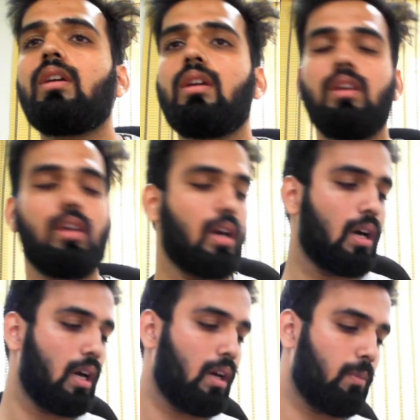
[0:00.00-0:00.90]
yeah,
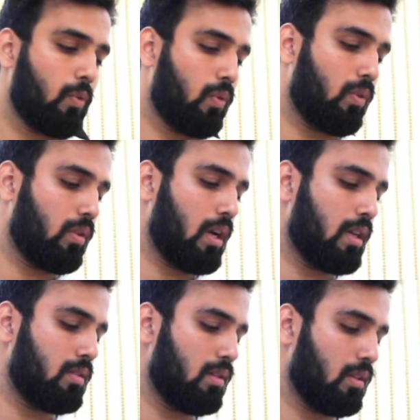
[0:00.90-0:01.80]

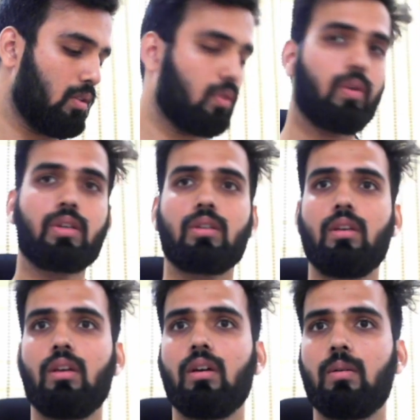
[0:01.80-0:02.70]
I'm answering your
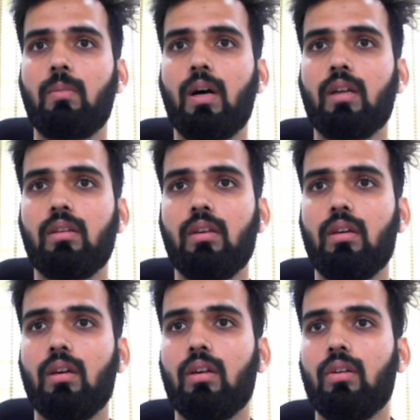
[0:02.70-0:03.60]
question here,
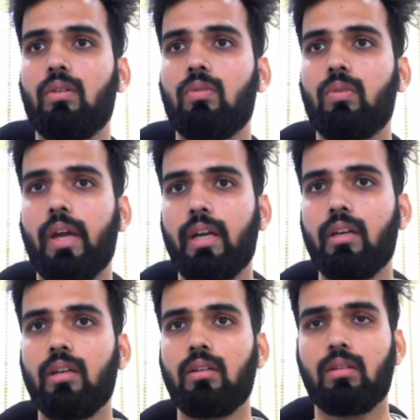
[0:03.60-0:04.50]
Bharati. Are you getting it?